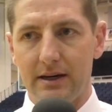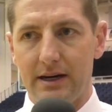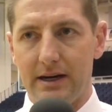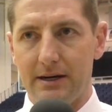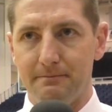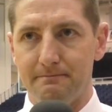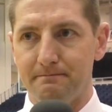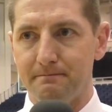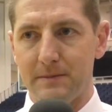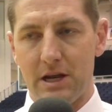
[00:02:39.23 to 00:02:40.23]

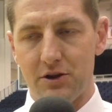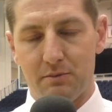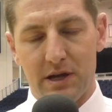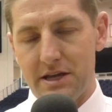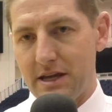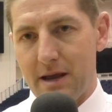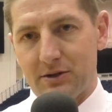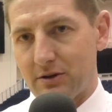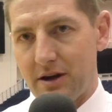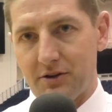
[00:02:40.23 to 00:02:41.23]
Um, you know, you play the
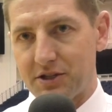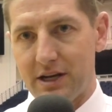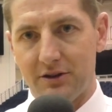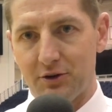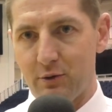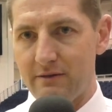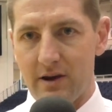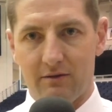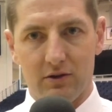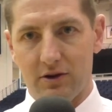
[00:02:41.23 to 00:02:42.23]
games that are on your schedule. We've
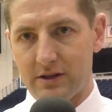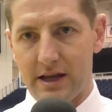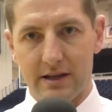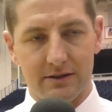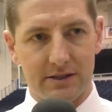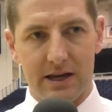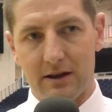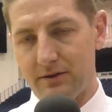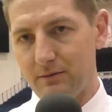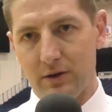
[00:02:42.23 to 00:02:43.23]
never looked at it and
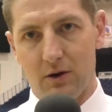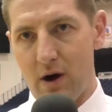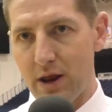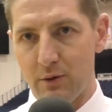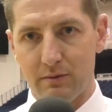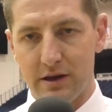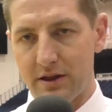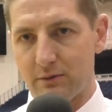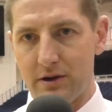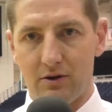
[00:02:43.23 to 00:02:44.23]
said, you know, why do we
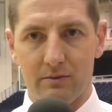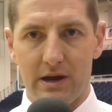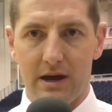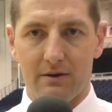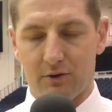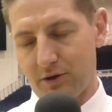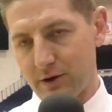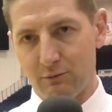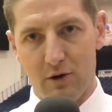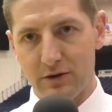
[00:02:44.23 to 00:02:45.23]
play three home game or
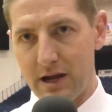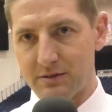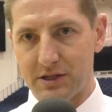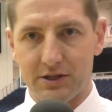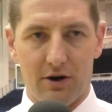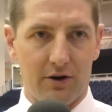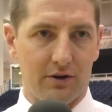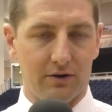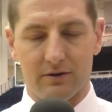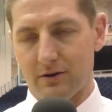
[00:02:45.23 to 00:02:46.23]
three road games to
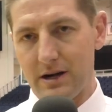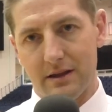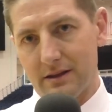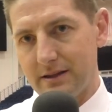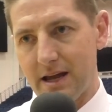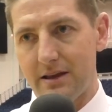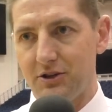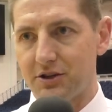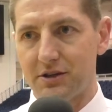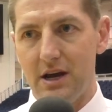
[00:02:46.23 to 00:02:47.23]
start or, or anything like that.
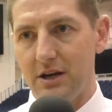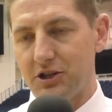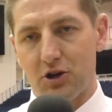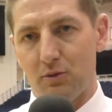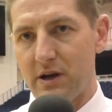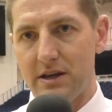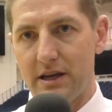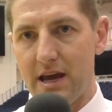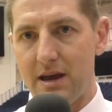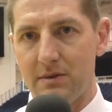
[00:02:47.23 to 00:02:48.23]
You just just go play
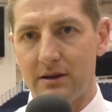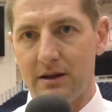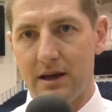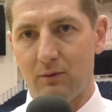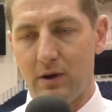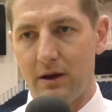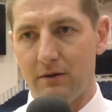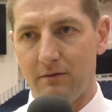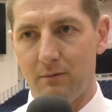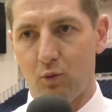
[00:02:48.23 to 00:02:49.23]
the game and, and,
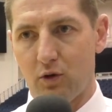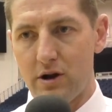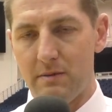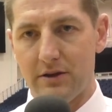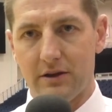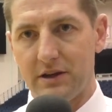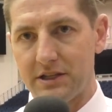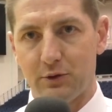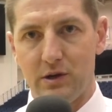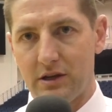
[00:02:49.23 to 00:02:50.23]
and worry about the
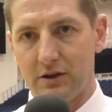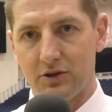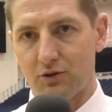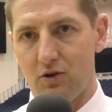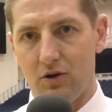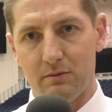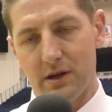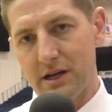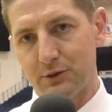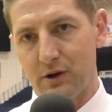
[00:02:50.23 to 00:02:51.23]
things that we can control
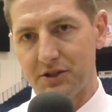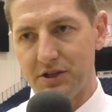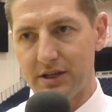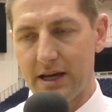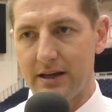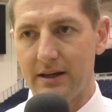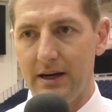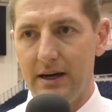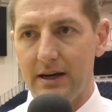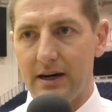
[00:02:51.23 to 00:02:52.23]
and play as well as you can.
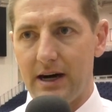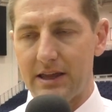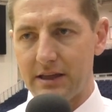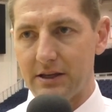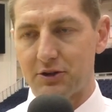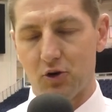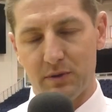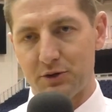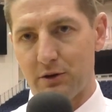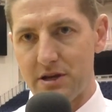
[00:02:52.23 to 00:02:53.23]
Uh, I think this
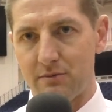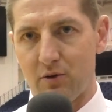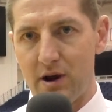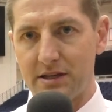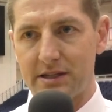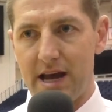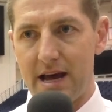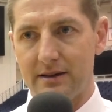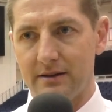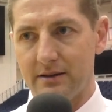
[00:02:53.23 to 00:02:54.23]
group has really embraced
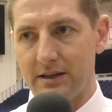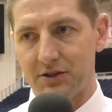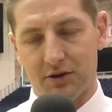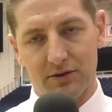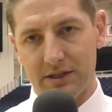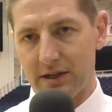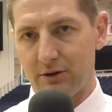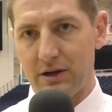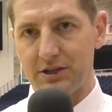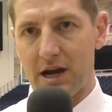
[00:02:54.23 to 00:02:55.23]
that and, and certainly did
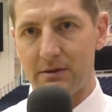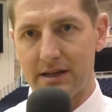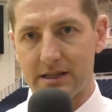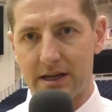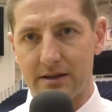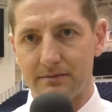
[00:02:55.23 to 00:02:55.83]
a great job of that tonight.